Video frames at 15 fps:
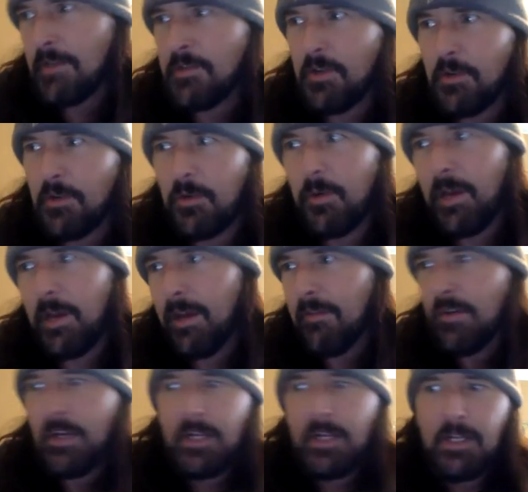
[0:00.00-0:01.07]
here. You have
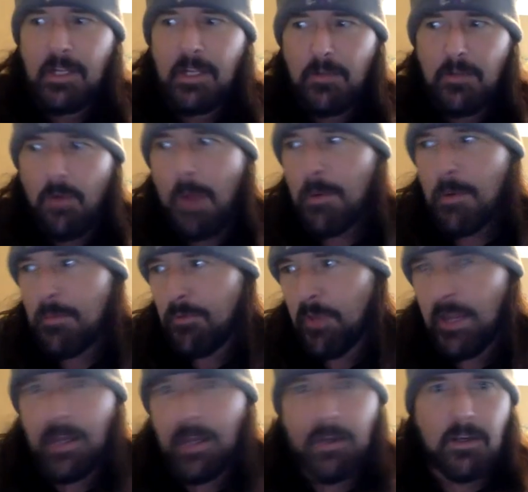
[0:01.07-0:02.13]
Robert
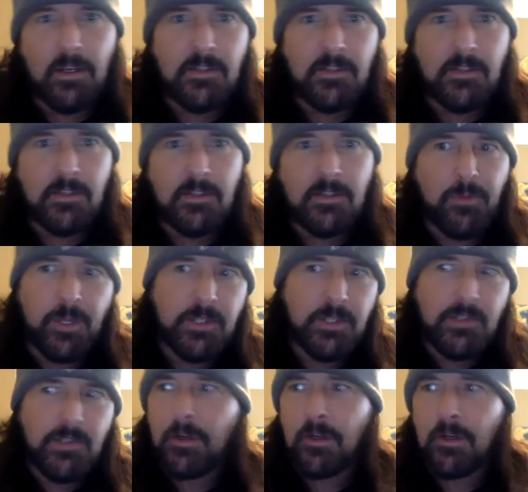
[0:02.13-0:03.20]
Plant has got a place
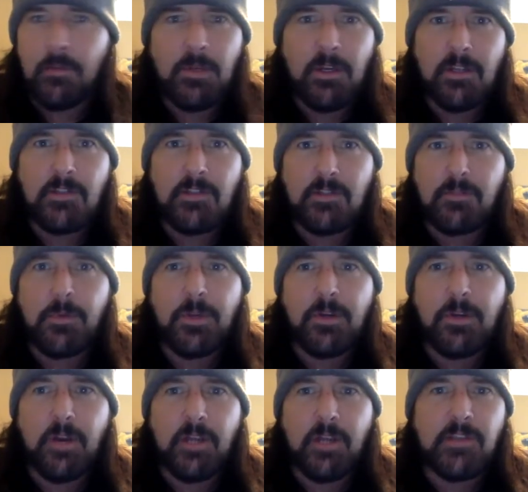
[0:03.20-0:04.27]
here. I mean, it's pretty
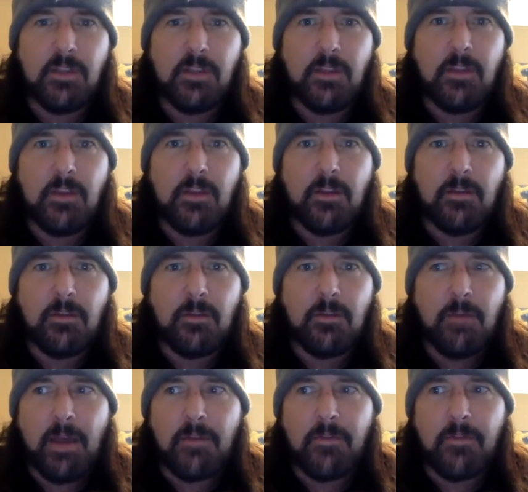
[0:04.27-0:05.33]
crazy the
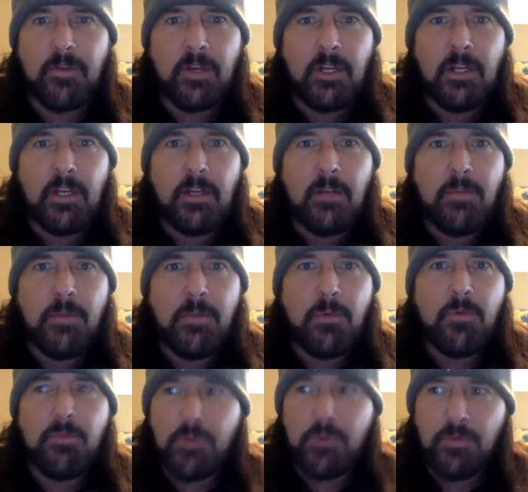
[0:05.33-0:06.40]
amount of people
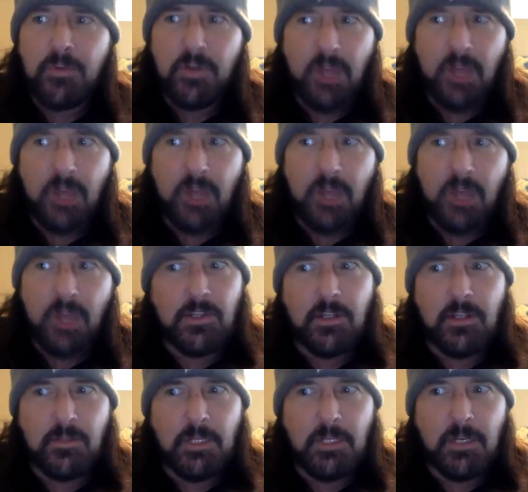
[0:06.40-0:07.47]
who've moved here. Yeah, our city
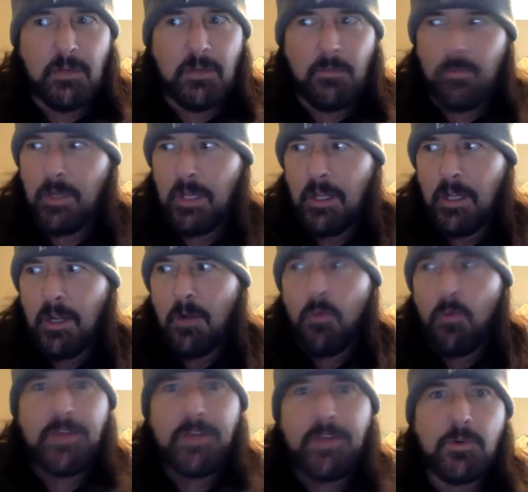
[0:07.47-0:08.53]
has become
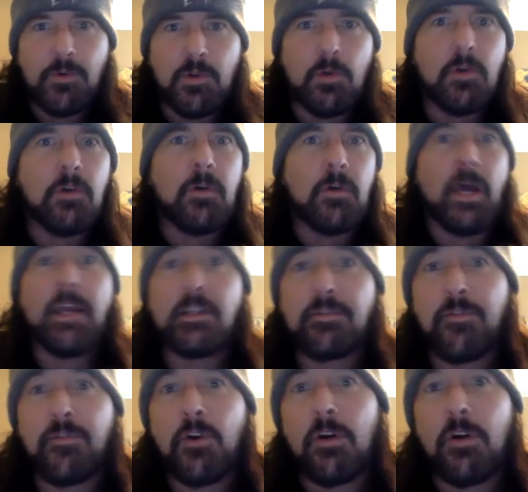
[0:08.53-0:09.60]
way too cool and it's
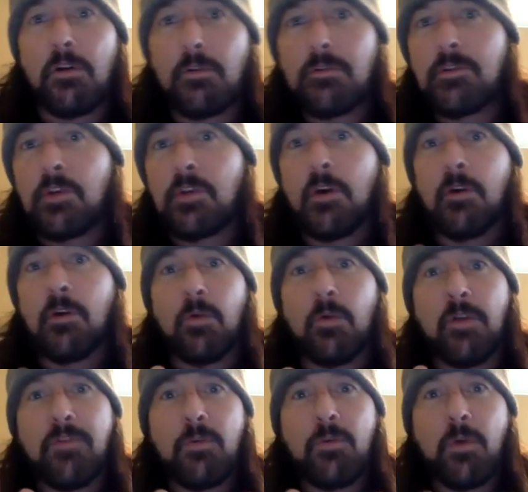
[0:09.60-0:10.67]
full. So
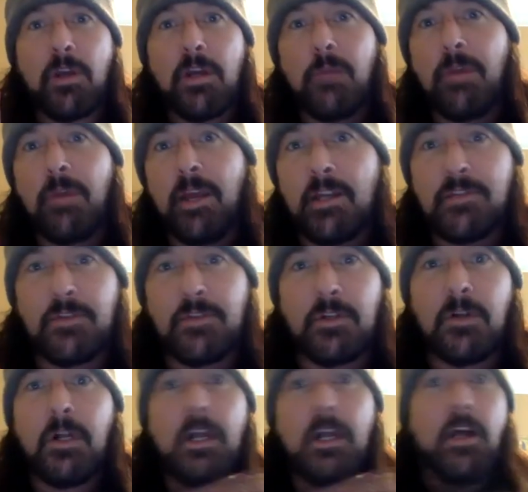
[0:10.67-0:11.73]
if you want to come to
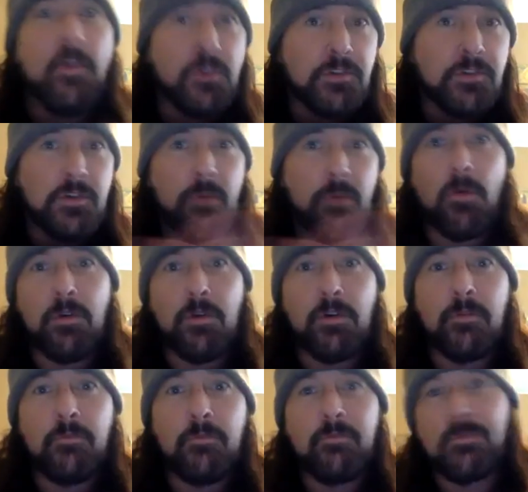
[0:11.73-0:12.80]
Nashville, there's no more
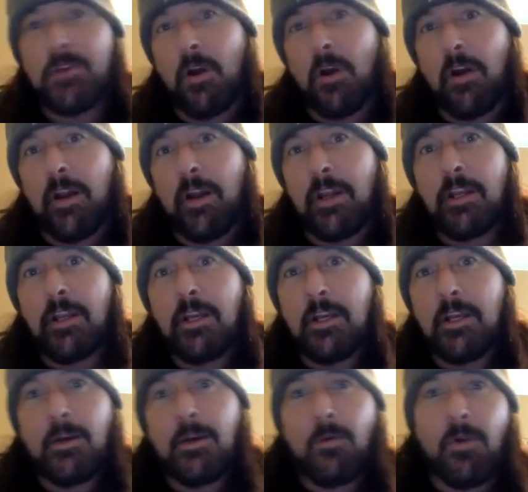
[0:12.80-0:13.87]
room. Sorry,
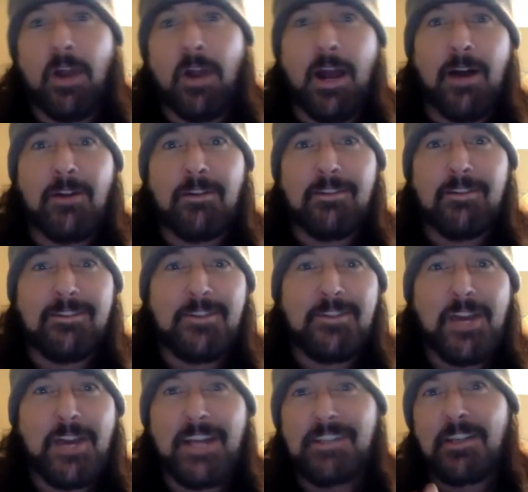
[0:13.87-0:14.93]
we're out.
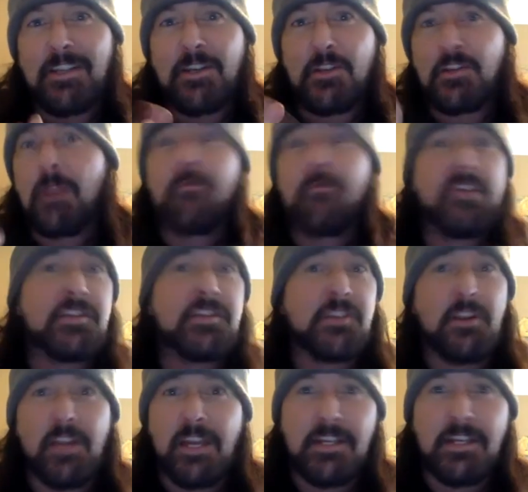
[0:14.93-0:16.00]
You guys can just come
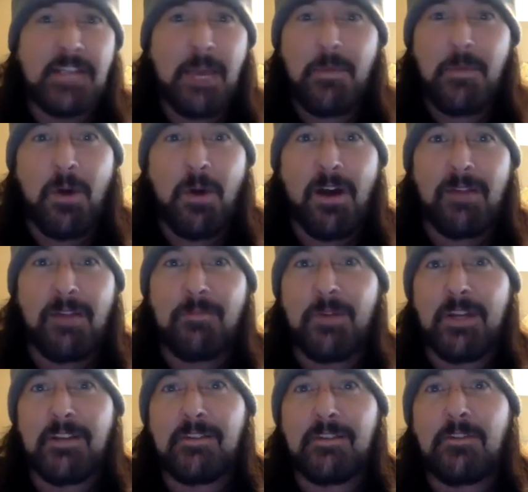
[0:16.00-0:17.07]
visit anytime you want,
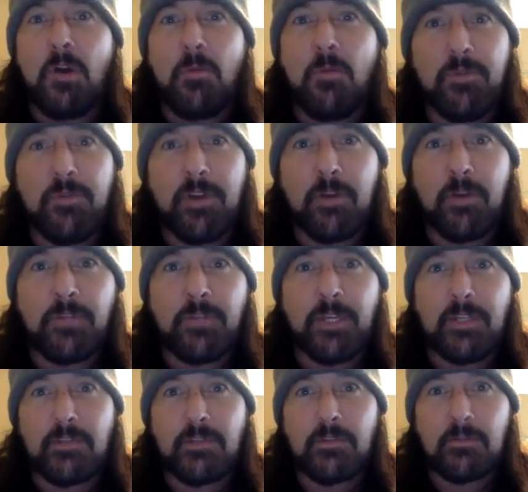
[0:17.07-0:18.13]
but don't move here,
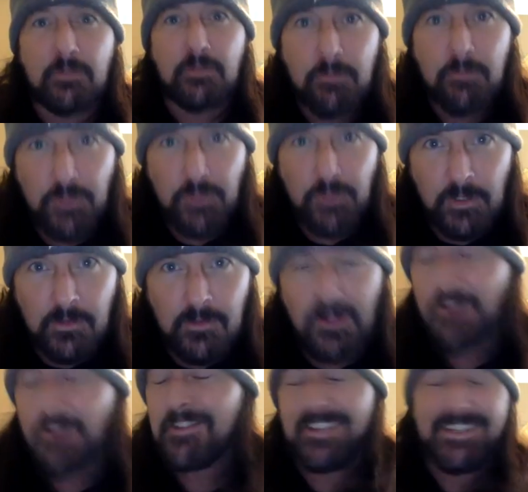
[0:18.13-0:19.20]
please. Please. No,
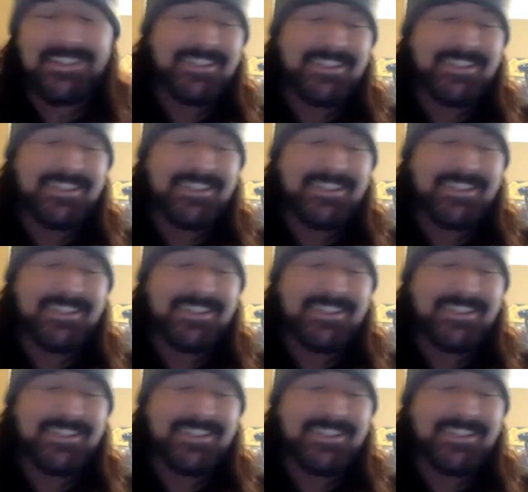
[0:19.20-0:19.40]
I'm just kidding.